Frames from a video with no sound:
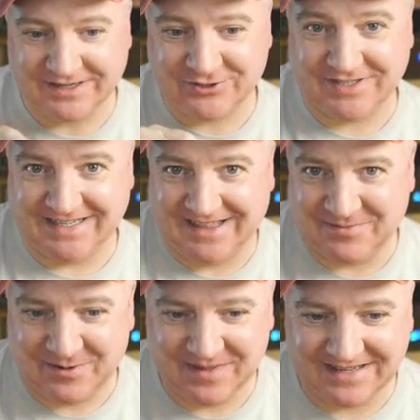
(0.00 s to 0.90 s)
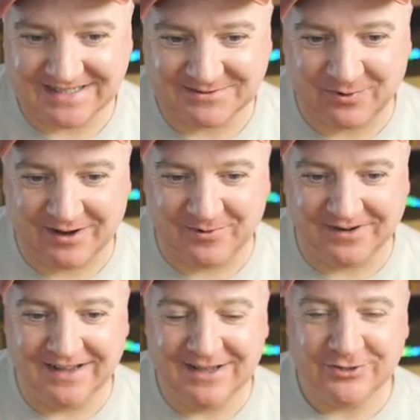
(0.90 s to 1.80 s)
That should say at the bottom there it says
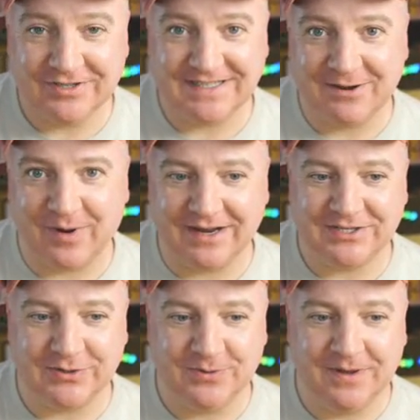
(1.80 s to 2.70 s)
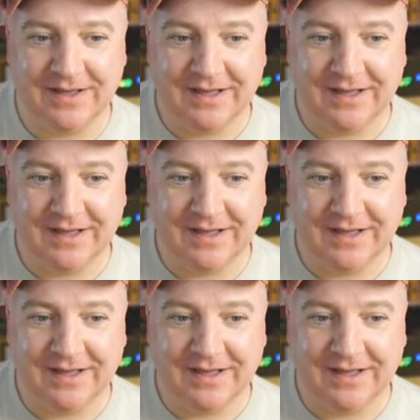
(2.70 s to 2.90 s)
y1, should say y2.